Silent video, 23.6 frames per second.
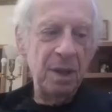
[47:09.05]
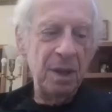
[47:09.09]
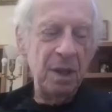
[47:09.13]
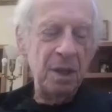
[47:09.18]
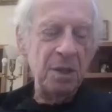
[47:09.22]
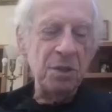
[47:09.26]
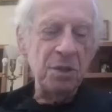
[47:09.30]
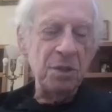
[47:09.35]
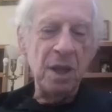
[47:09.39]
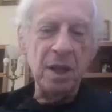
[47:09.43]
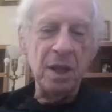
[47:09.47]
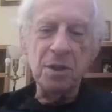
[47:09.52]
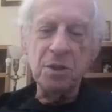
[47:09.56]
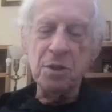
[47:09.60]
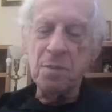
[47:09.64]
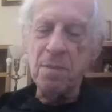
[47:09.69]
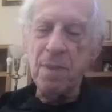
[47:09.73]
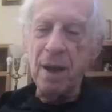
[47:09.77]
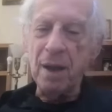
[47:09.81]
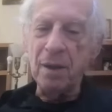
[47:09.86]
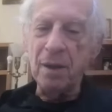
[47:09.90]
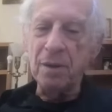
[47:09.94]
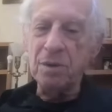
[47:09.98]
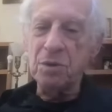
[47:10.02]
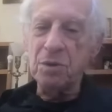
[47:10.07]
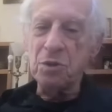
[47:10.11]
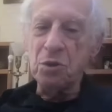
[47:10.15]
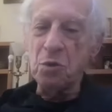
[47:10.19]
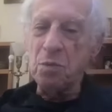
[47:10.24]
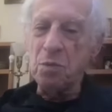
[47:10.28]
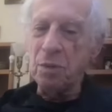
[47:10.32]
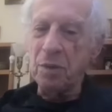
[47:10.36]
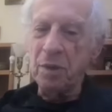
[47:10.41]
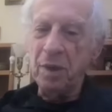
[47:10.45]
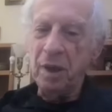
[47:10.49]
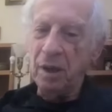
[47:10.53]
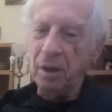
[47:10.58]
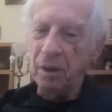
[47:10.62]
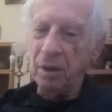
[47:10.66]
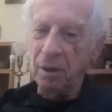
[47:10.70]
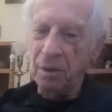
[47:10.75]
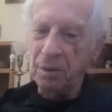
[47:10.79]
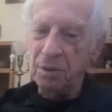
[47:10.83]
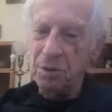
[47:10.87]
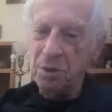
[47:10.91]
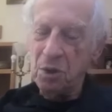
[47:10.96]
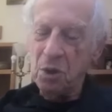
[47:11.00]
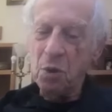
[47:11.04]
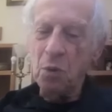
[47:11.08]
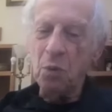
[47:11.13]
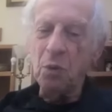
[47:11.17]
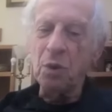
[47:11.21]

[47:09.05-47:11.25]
is that it's about superheroes